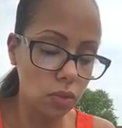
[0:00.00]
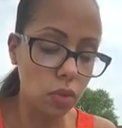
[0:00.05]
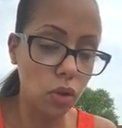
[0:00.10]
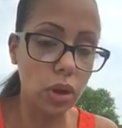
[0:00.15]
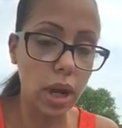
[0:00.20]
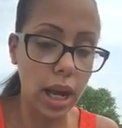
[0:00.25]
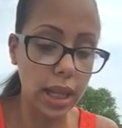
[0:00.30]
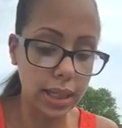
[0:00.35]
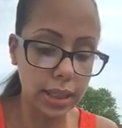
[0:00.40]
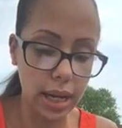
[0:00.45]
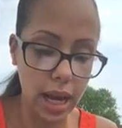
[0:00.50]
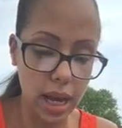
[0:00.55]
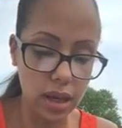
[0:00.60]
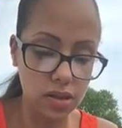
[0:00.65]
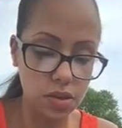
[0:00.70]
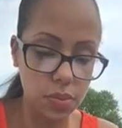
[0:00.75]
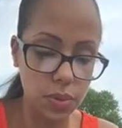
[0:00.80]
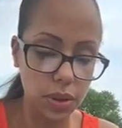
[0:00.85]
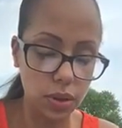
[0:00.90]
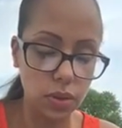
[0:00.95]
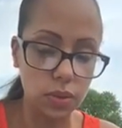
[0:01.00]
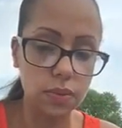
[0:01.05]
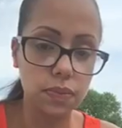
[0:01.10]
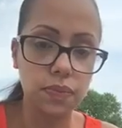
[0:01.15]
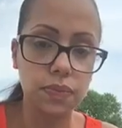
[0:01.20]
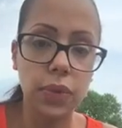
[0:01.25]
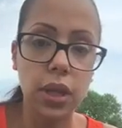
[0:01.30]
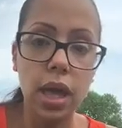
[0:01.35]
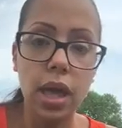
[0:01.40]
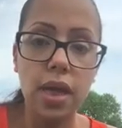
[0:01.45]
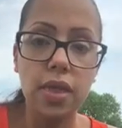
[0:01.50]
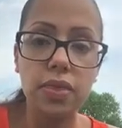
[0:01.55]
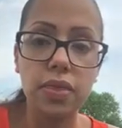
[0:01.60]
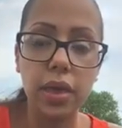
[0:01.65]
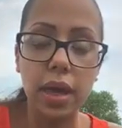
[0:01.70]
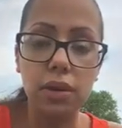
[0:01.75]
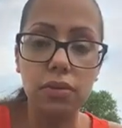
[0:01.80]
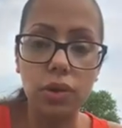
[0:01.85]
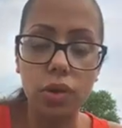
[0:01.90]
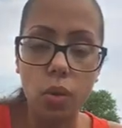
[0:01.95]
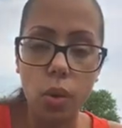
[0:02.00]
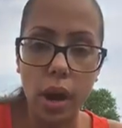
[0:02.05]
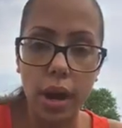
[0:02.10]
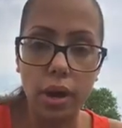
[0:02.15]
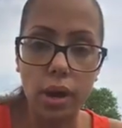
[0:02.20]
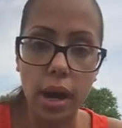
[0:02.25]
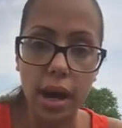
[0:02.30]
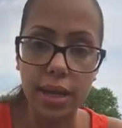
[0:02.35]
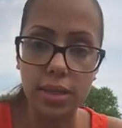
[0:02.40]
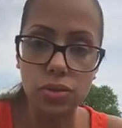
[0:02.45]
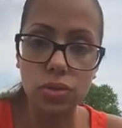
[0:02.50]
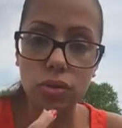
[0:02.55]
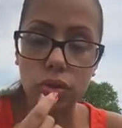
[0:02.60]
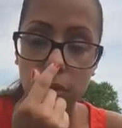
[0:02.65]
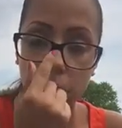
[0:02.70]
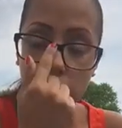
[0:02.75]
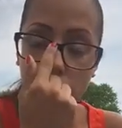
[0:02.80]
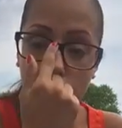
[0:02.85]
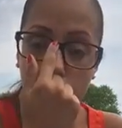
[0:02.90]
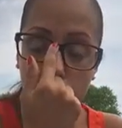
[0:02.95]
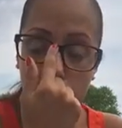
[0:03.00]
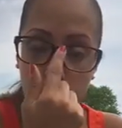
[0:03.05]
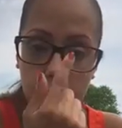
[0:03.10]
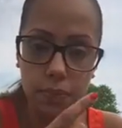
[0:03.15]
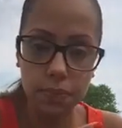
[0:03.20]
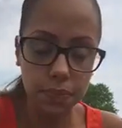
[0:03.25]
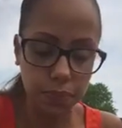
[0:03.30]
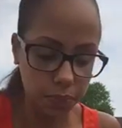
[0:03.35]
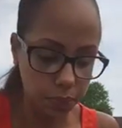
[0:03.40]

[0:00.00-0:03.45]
Rhode Island Hospital, they require a high school diploma